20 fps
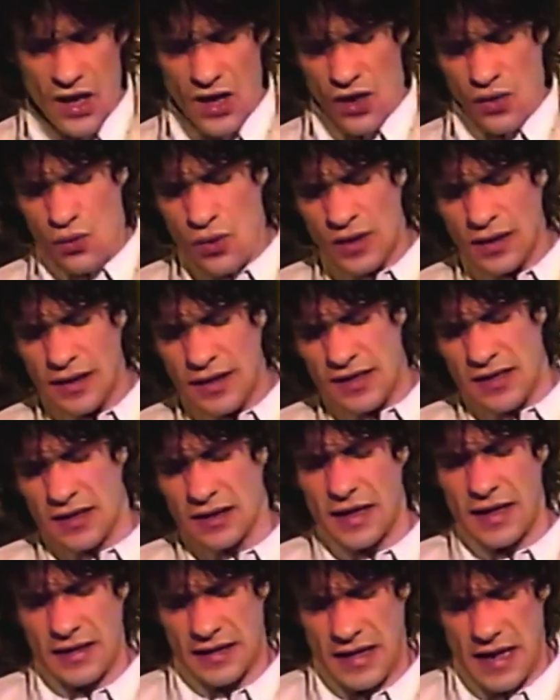well, it's
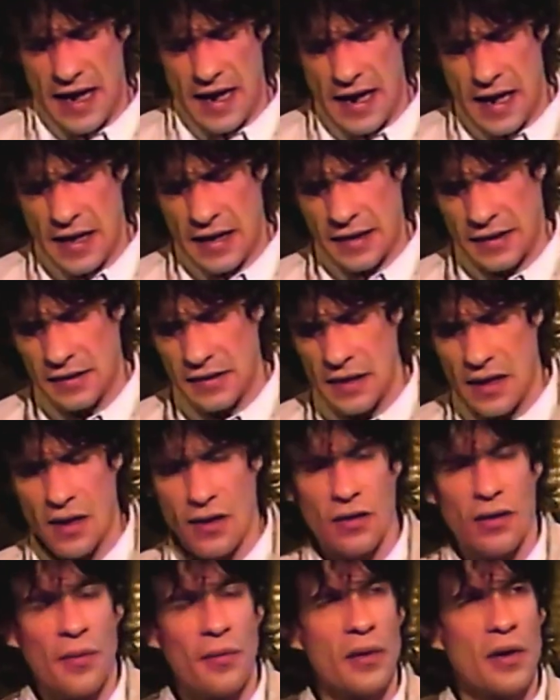less chaotic
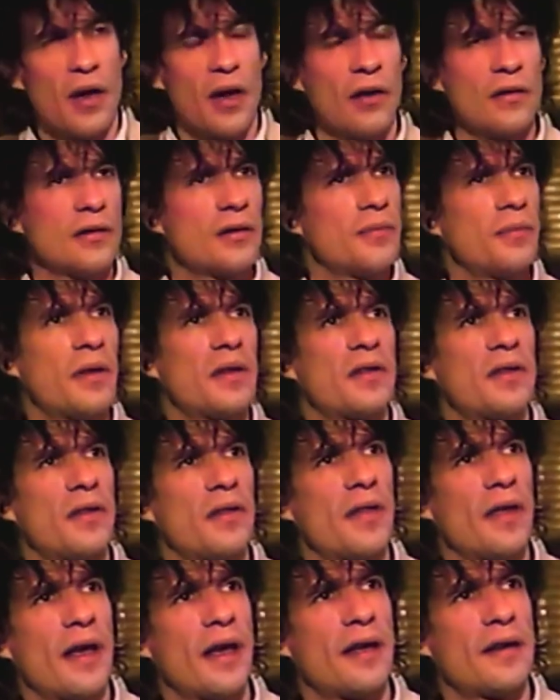now. I mean, I'll admit to
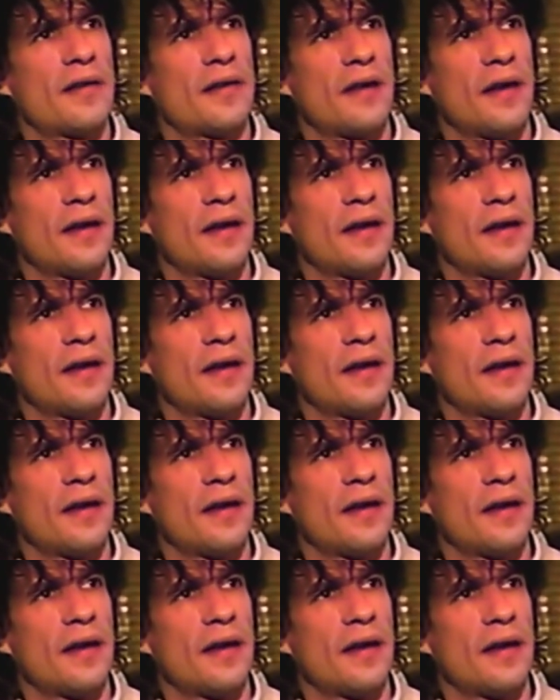that.